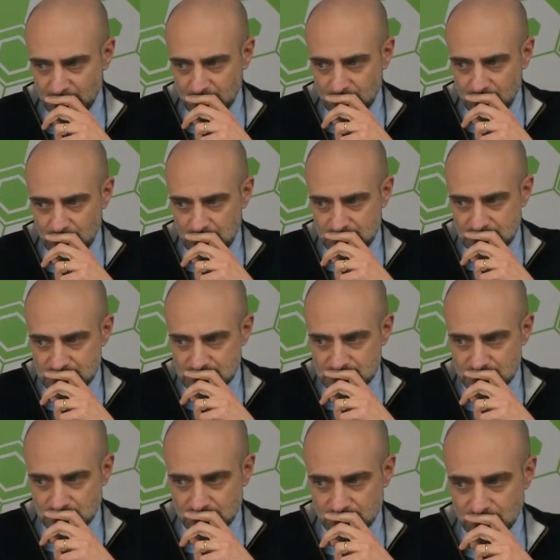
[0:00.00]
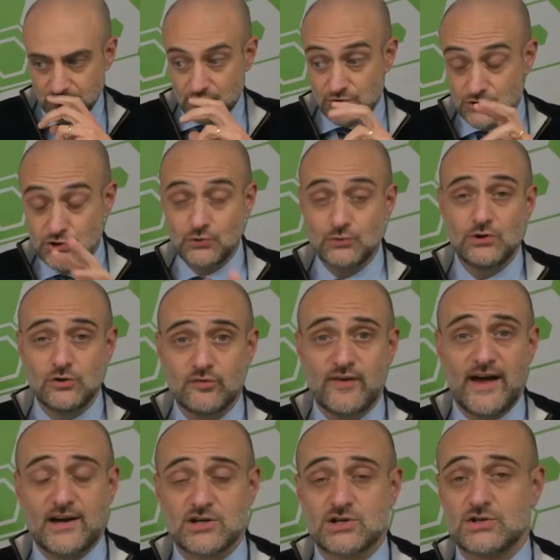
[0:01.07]
It is the 2 new
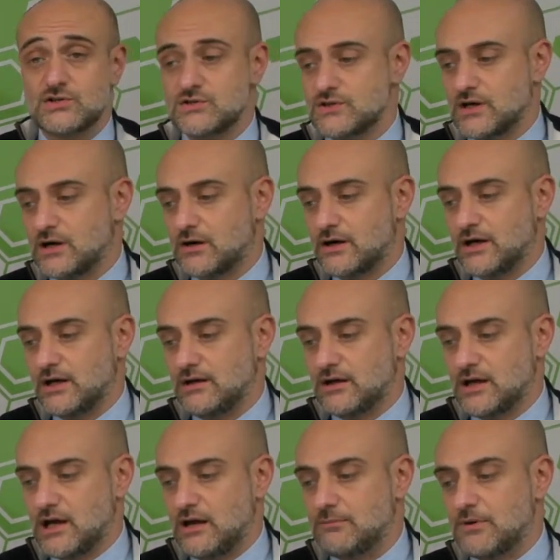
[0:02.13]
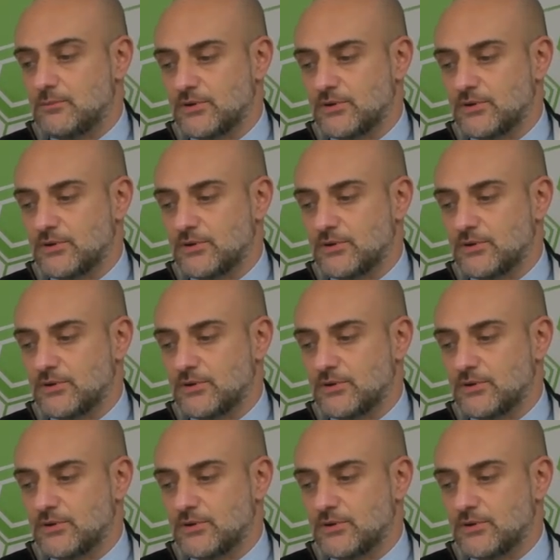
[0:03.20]
factions are in the game,